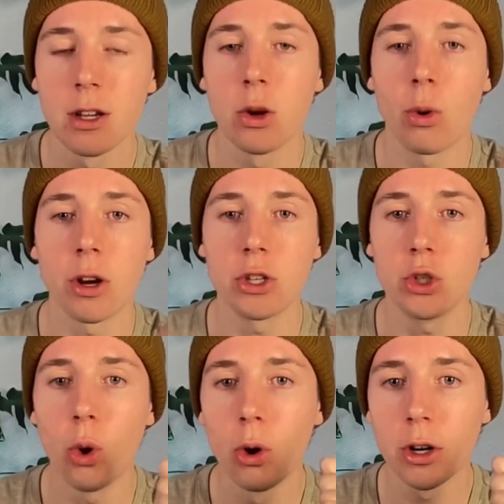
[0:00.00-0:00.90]
where
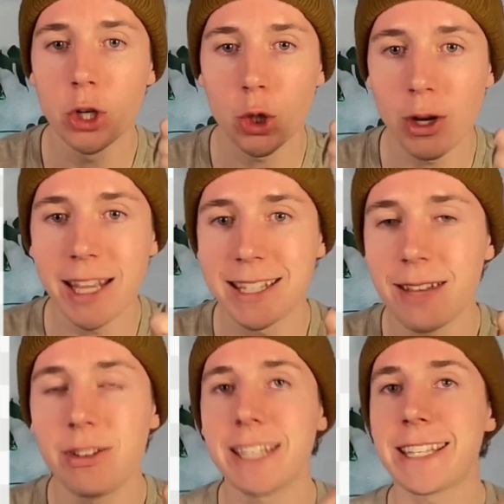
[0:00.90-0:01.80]
your
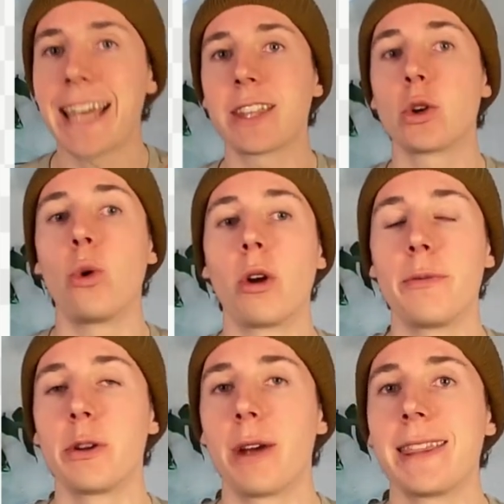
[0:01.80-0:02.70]
creativity is at the core
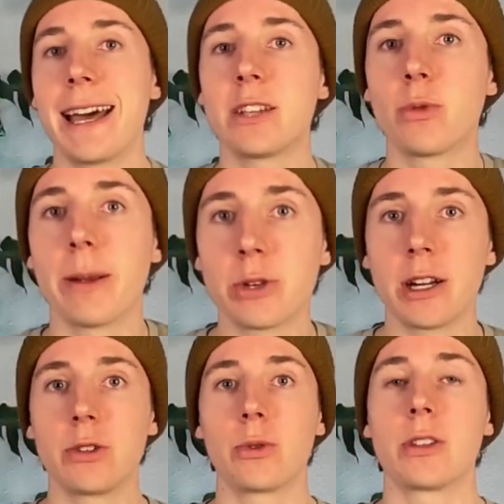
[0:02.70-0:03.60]
of it, right? That is what I'm trying
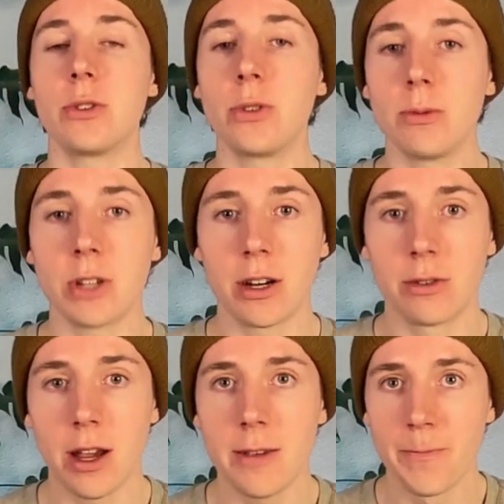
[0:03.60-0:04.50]
to do with this YouTube channel,
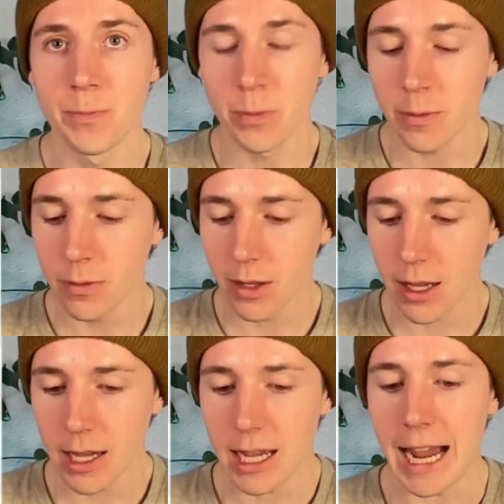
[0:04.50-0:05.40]
right?
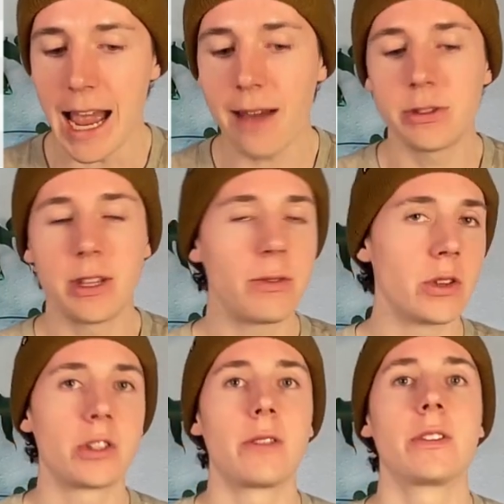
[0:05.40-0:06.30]
I have
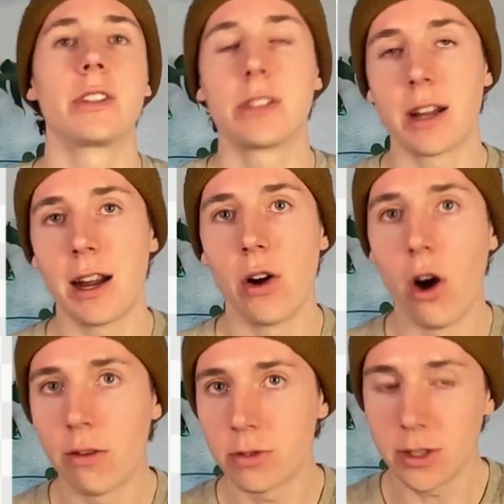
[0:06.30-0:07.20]
different services that I
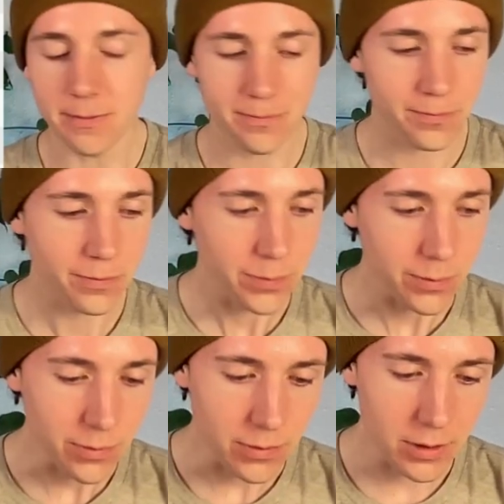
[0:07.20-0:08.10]
offer.
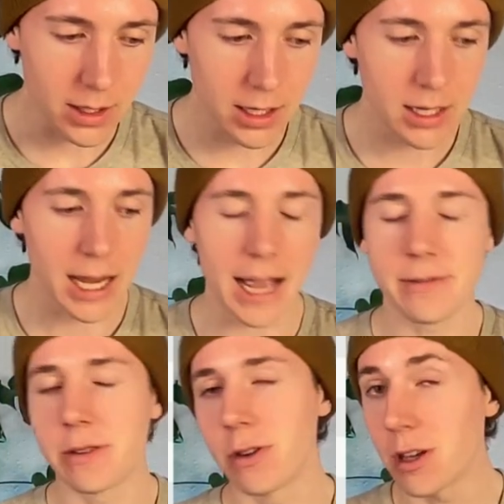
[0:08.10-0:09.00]
I have
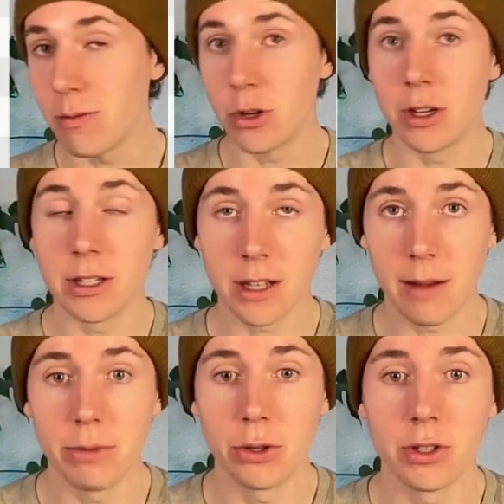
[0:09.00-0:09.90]
different communities that
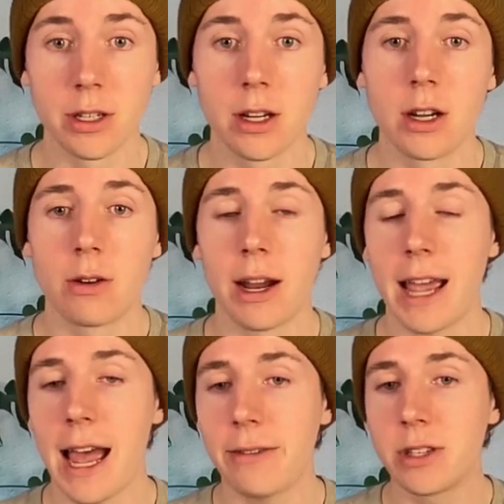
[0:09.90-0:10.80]
I'm building, right? I
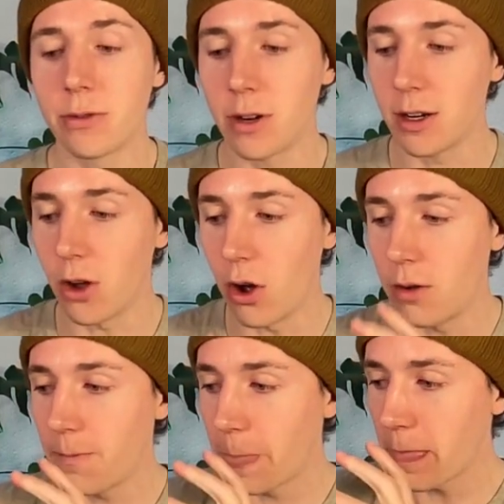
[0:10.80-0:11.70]
have different
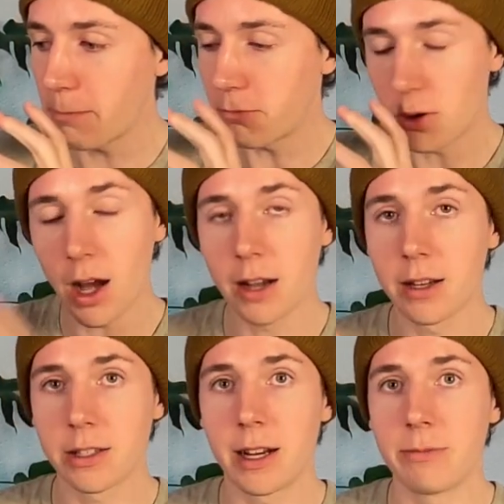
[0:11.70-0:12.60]

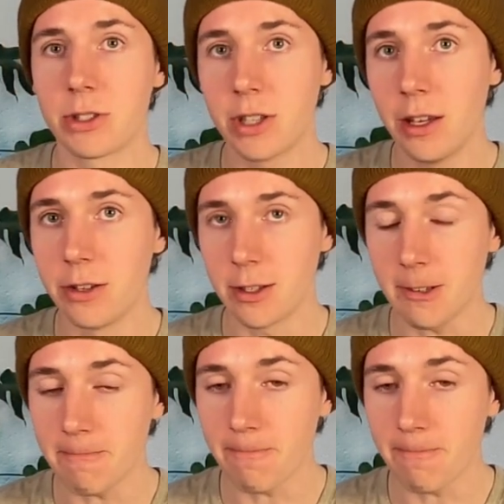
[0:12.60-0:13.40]
products that I'm selling.